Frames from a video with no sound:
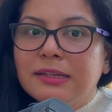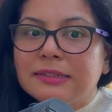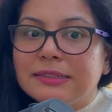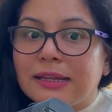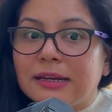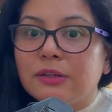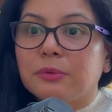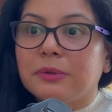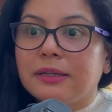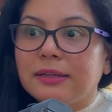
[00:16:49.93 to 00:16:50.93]
tell
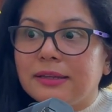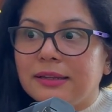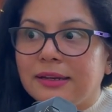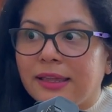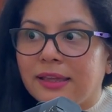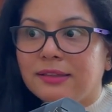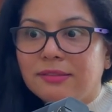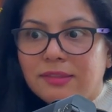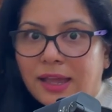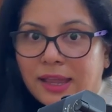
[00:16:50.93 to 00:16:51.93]
you like
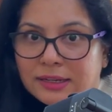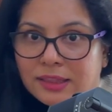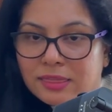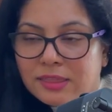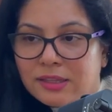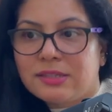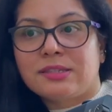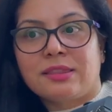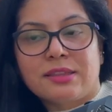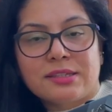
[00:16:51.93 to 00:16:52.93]
I did this
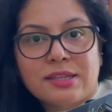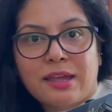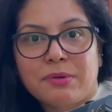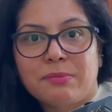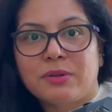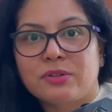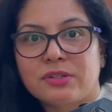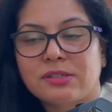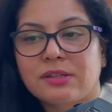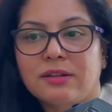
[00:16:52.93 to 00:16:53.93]
and this happened,
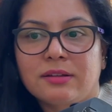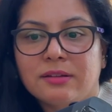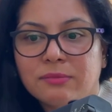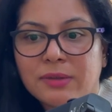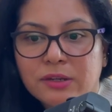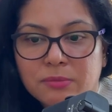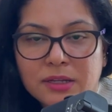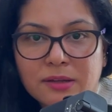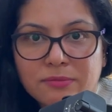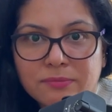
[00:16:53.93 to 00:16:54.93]
because when you
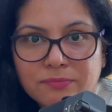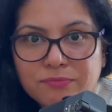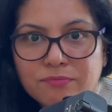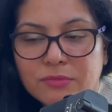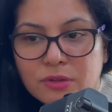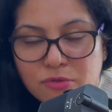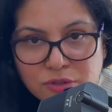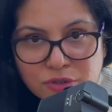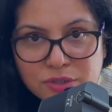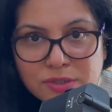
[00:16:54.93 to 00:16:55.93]
become
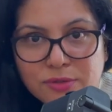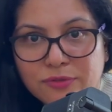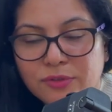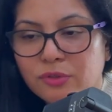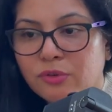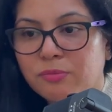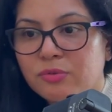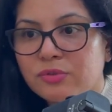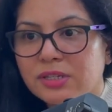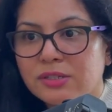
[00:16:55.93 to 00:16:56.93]
conscious of your thought
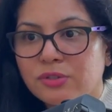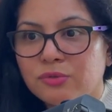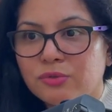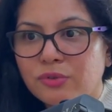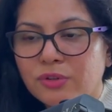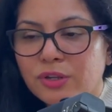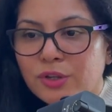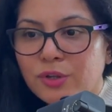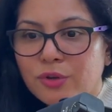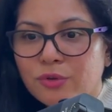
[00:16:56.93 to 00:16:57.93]
process, you don't
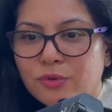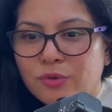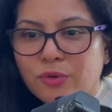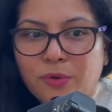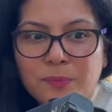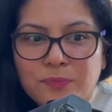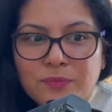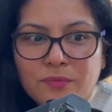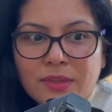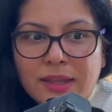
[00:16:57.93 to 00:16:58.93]
go
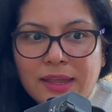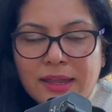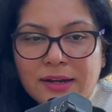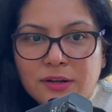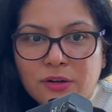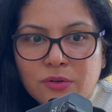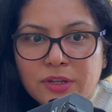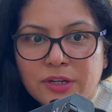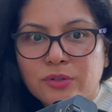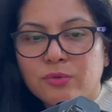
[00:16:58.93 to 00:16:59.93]
and look
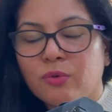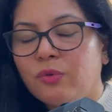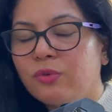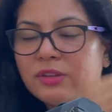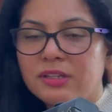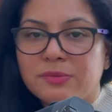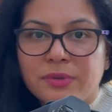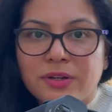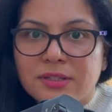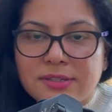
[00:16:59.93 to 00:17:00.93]
into, oh, these
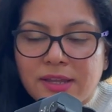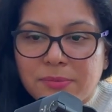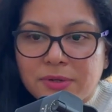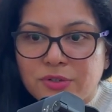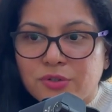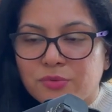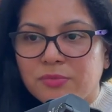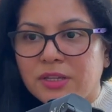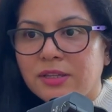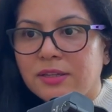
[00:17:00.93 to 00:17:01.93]
miracles happened to
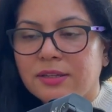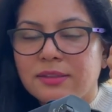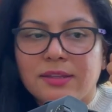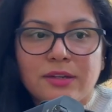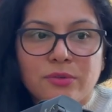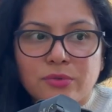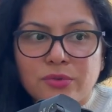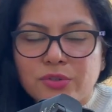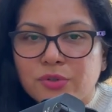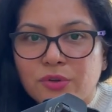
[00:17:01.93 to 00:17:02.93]
me, and then you
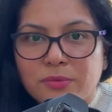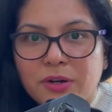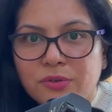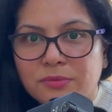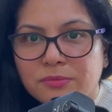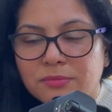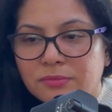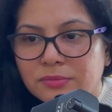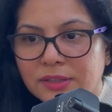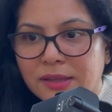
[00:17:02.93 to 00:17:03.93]
don't talk about
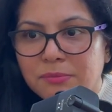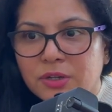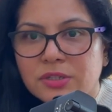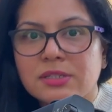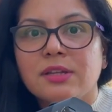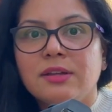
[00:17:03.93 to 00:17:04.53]
them, because